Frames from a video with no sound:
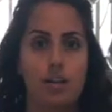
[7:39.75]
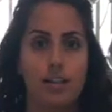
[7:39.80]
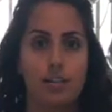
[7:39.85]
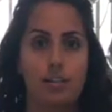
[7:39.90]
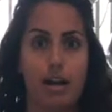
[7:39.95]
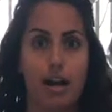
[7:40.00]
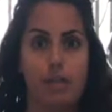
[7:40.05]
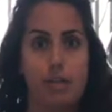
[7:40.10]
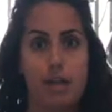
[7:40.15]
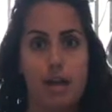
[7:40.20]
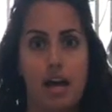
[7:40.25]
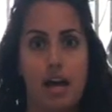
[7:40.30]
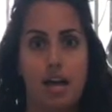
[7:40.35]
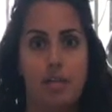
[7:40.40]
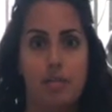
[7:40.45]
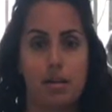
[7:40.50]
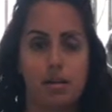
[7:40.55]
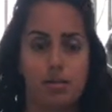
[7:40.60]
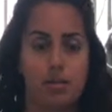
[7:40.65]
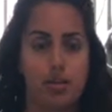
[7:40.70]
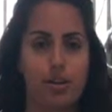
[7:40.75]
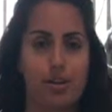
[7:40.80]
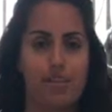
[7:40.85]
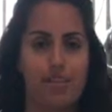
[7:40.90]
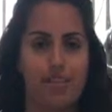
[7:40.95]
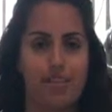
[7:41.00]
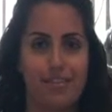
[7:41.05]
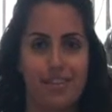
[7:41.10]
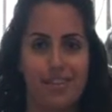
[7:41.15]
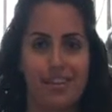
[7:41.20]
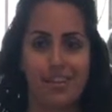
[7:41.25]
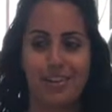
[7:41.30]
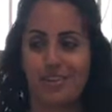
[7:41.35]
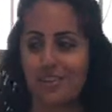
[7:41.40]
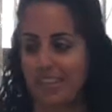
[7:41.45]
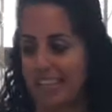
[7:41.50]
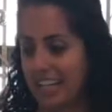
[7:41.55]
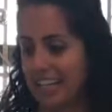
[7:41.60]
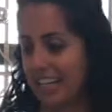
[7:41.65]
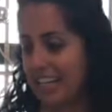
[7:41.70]
and grab that. Make sure you have everything you
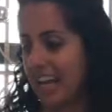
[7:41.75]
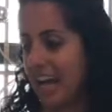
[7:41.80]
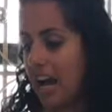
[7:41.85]
need.